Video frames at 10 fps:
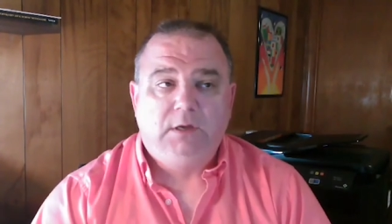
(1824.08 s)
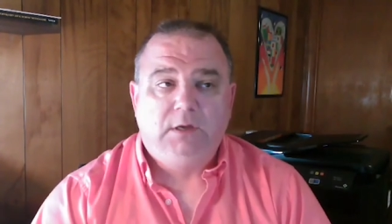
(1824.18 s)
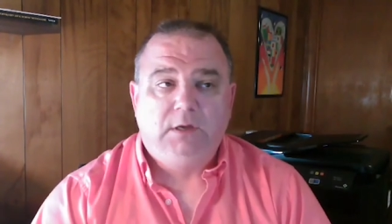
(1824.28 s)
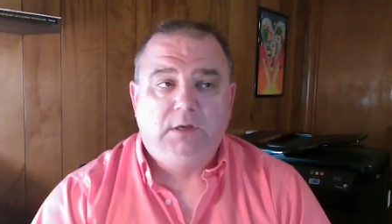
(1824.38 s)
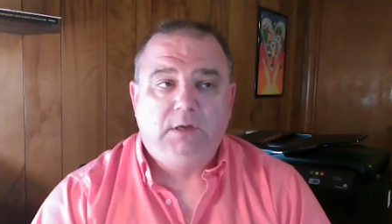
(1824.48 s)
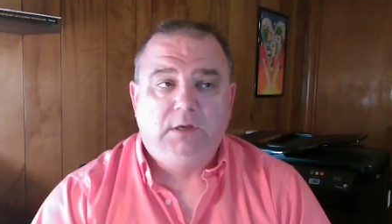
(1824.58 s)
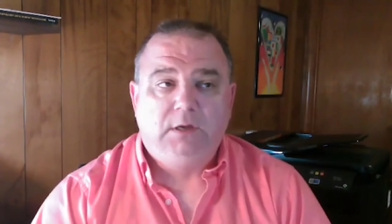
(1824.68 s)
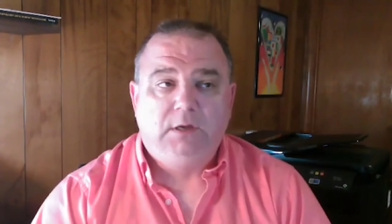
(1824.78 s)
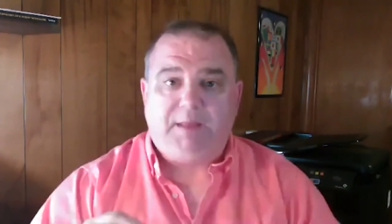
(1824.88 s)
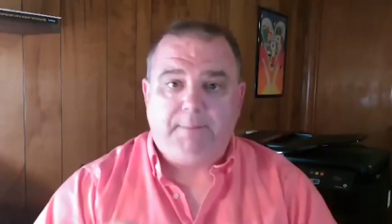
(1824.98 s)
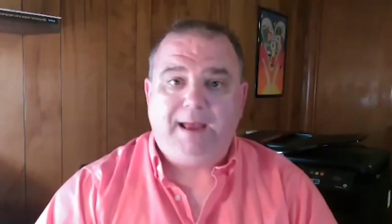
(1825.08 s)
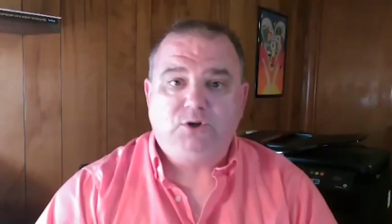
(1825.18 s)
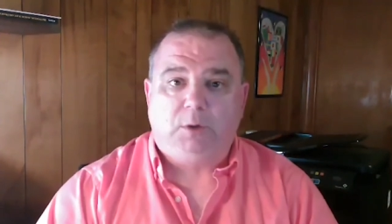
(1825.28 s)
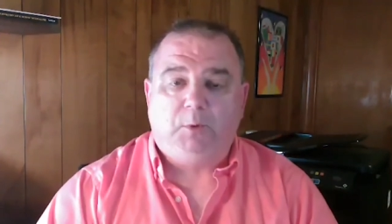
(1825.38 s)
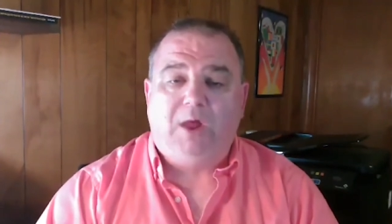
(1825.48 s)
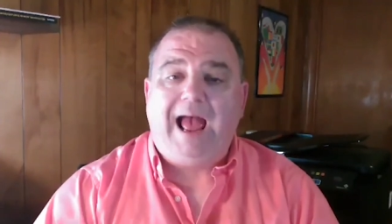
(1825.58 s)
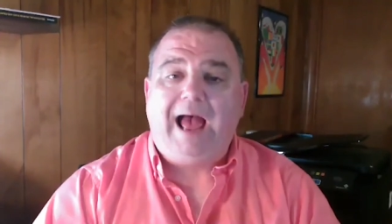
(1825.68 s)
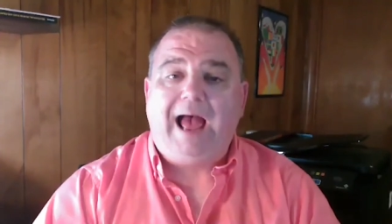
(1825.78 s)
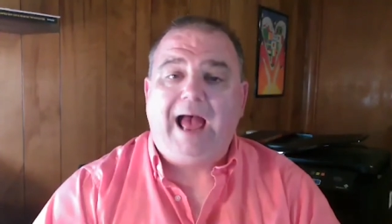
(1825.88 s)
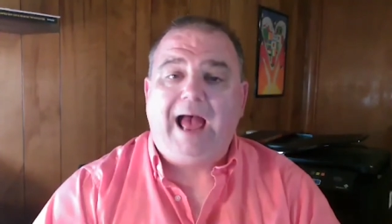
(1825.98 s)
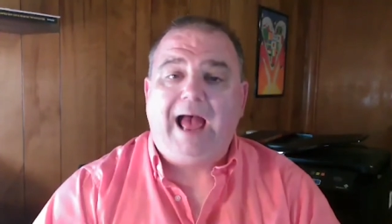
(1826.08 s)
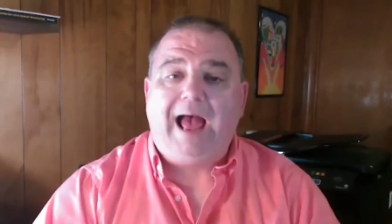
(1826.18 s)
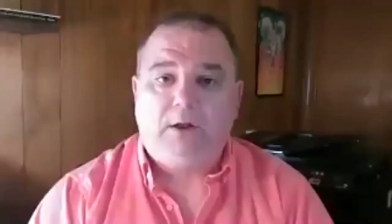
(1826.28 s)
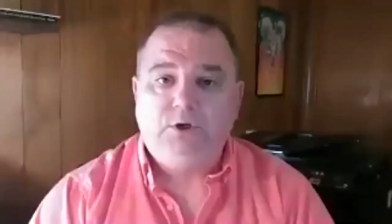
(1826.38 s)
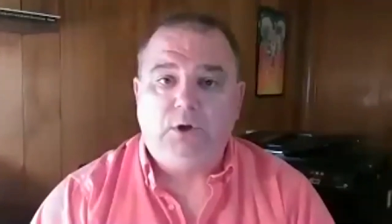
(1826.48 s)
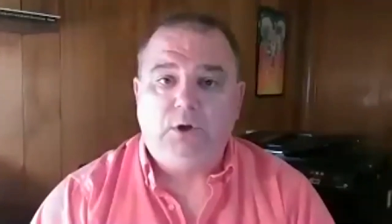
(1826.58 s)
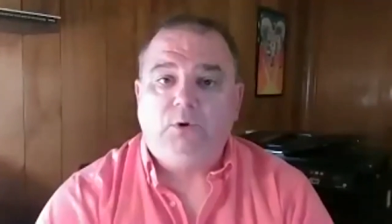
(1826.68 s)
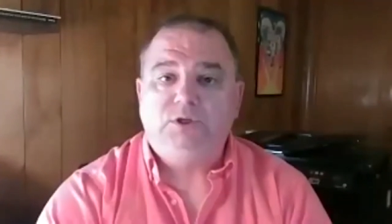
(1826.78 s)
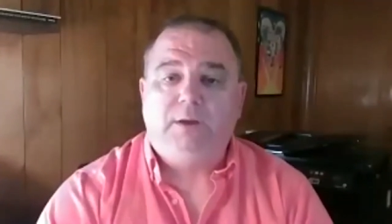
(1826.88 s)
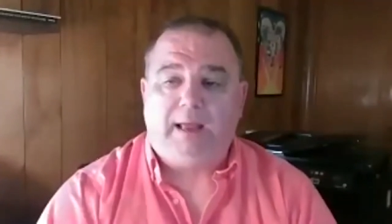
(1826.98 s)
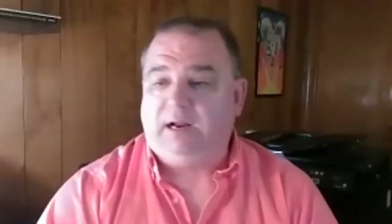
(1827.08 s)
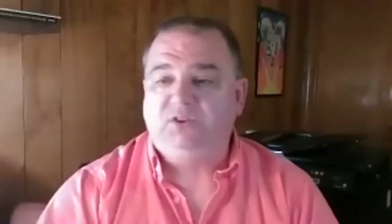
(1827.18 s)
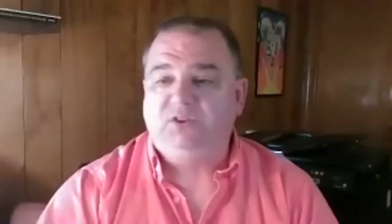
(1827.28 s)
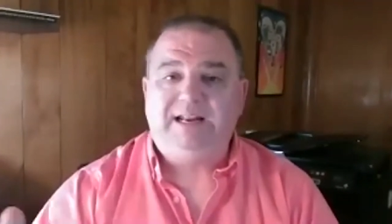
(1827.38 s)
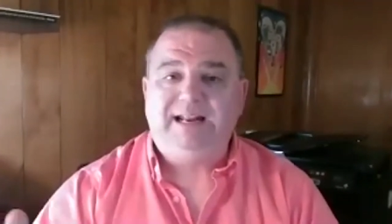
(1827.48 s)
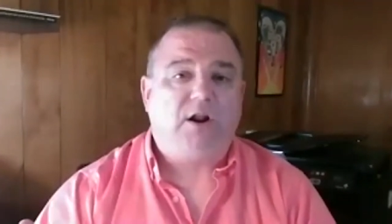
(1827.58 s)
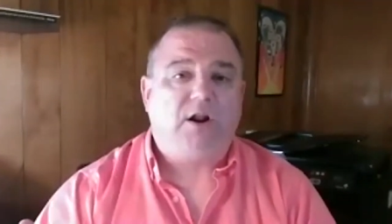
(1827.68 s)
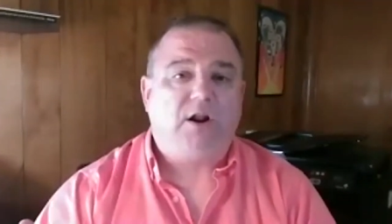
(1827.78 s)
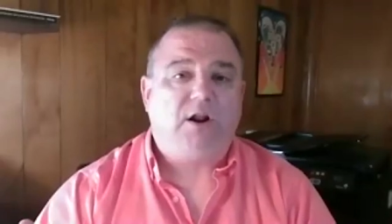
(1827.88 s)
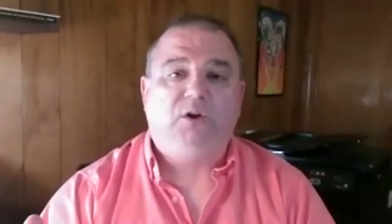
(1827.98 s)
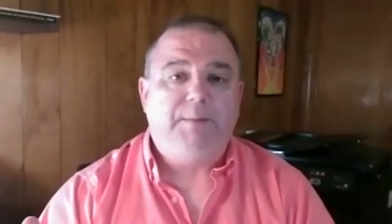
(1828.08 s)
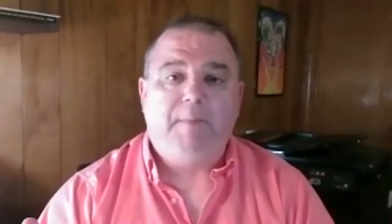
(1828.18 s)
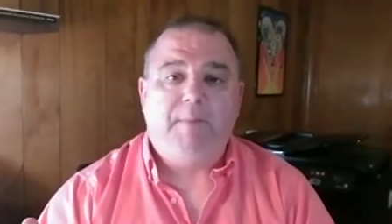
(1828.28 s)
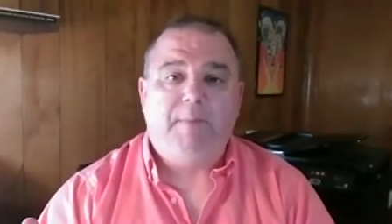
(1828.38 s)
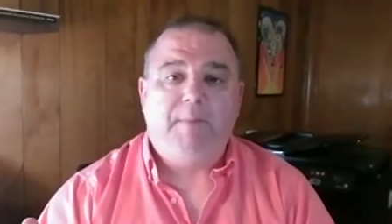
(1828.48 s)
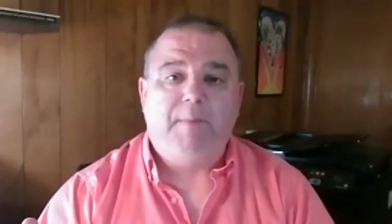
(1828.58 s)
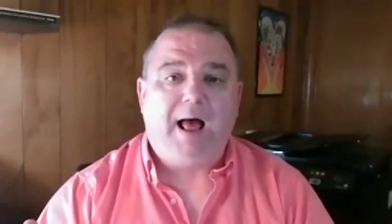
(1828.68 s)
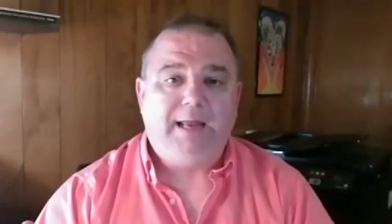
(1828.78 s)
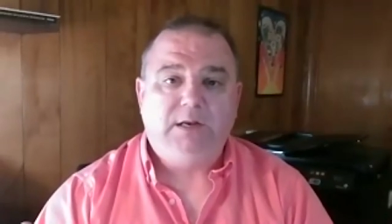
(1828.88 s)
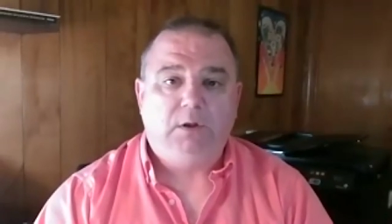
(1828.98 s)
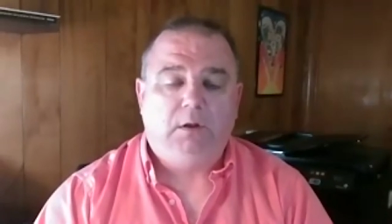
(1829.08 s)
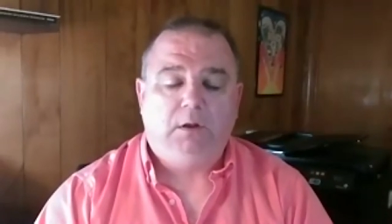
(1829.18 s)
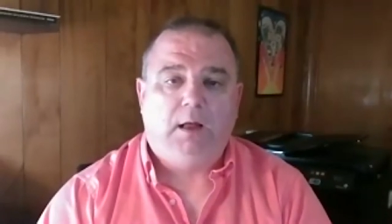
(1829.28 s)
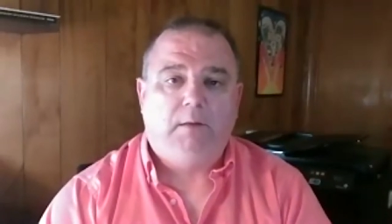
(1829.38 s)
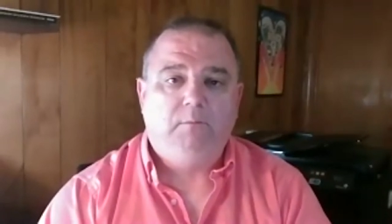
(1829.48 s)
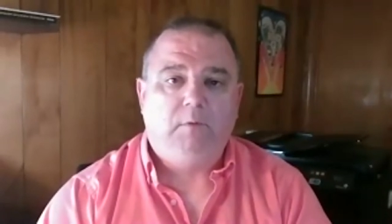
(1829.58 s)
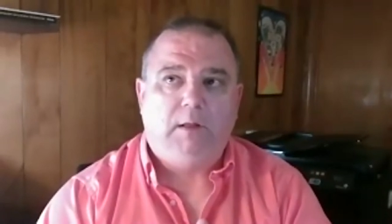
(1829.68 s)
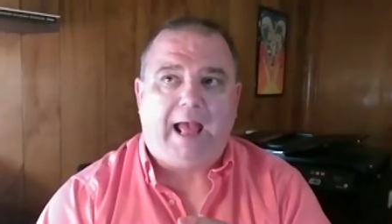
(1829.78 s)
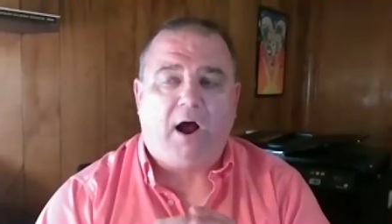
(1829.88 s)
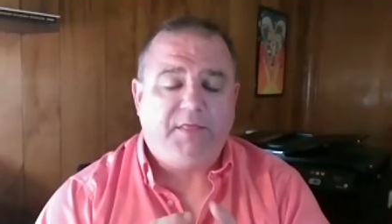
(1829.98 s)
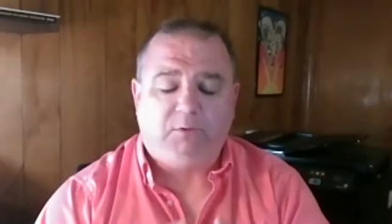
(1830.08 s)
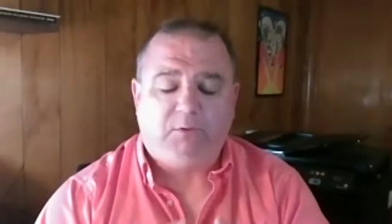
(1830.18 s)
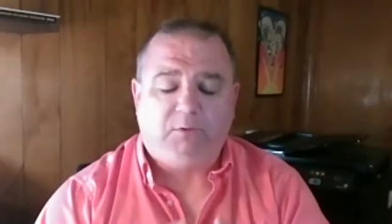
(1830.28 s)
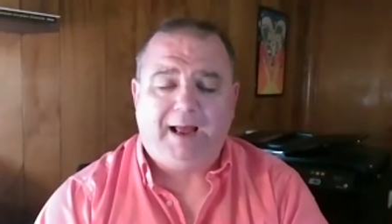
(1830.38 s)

It's something measurable. How is your child doing? We're, and I'll send out on a reminder on the Remind app.